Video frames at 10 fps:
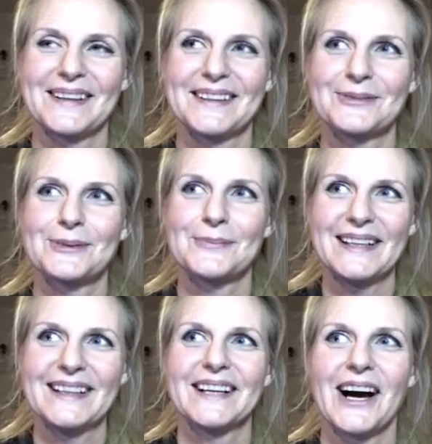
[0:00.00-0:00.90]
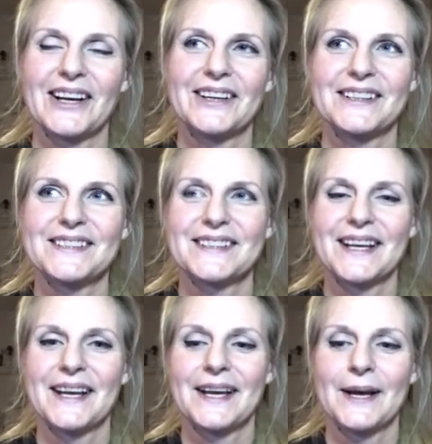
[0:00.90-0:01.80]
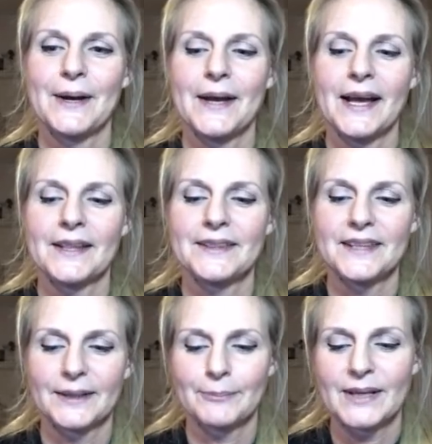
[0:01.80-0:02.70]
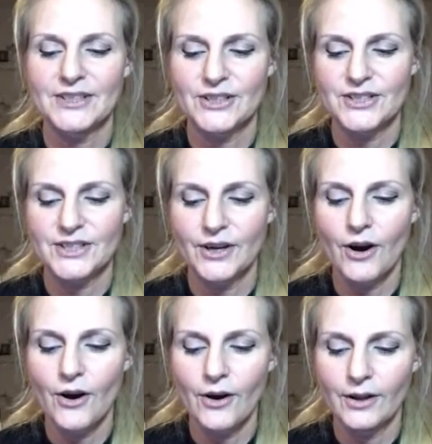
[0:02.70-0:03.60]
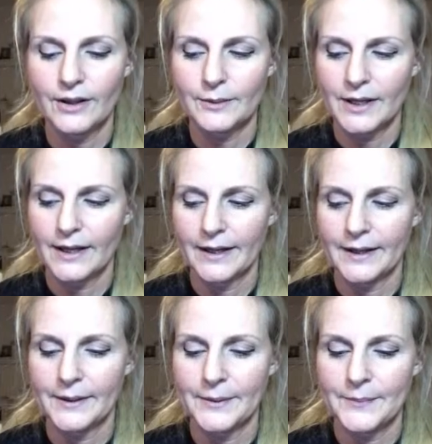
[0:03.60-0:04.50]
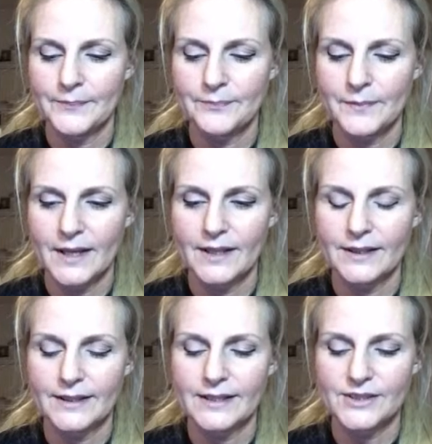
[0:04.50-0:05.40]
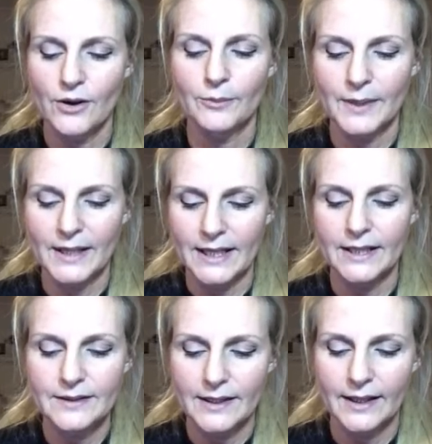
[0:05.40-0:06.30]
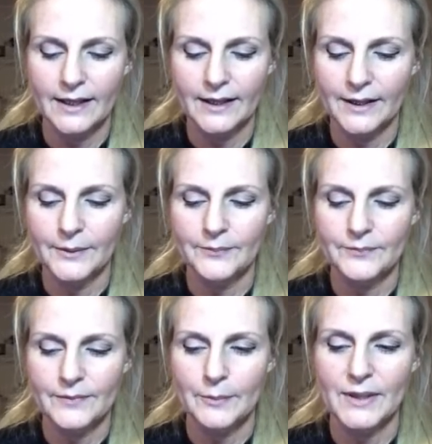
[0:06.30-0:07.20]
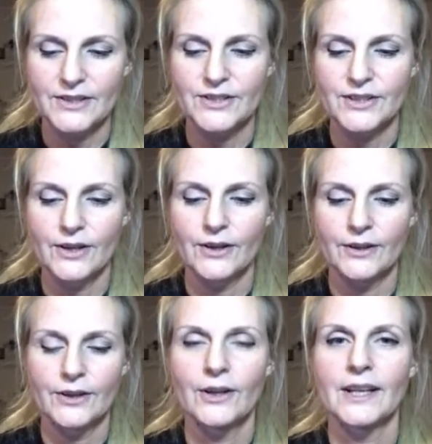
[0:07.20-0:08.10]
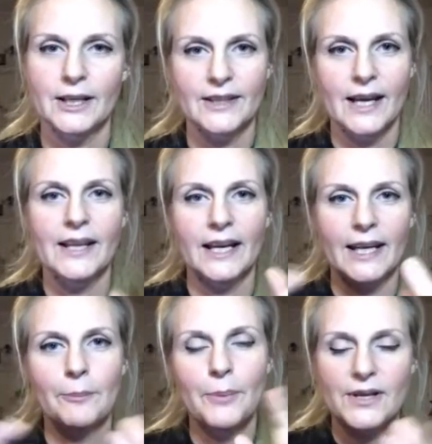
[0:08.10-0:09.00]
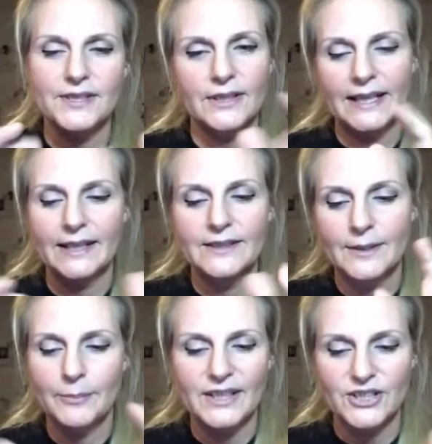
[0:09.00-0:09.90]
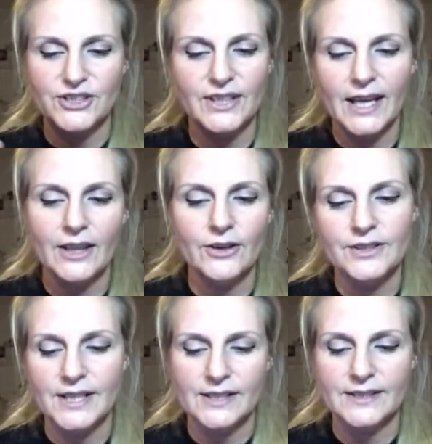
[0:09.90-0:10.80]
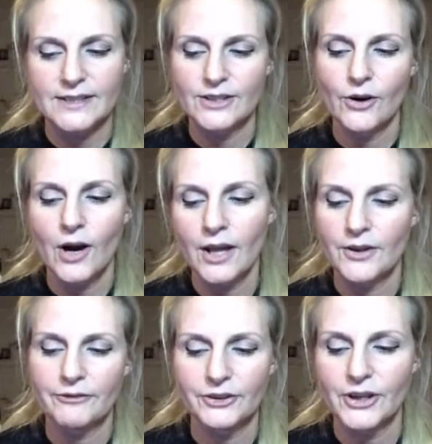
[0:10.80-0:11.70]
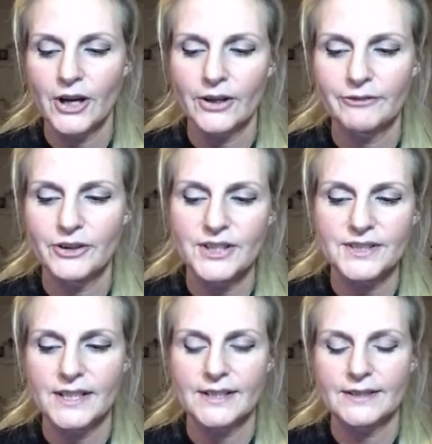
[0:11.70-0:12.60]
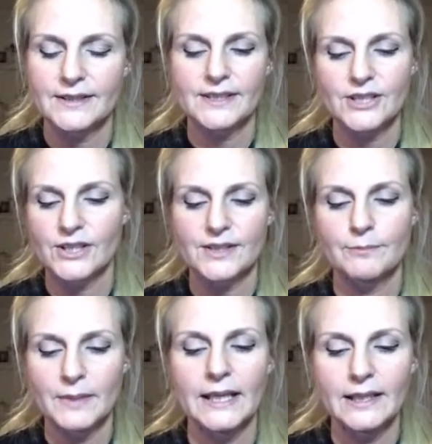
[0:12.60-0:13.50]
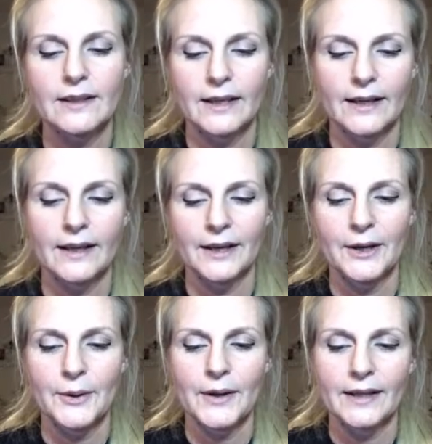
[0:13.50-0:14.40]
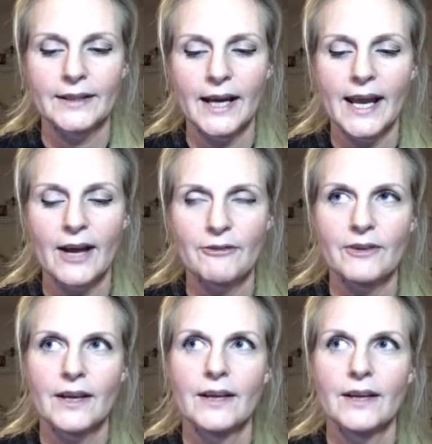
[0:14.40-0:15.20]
But it will be in colors, and the pictures are all. It's all me. The pictures are like I'm puzzling the pictures together. There's no other photographers. There's just me, and I have